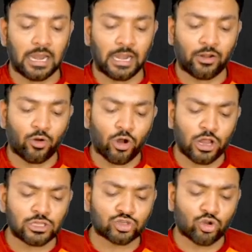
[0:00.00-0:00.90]
and
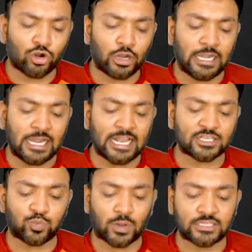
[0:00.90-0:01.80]
also IND AS
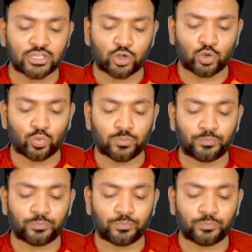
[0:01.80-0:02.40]
102,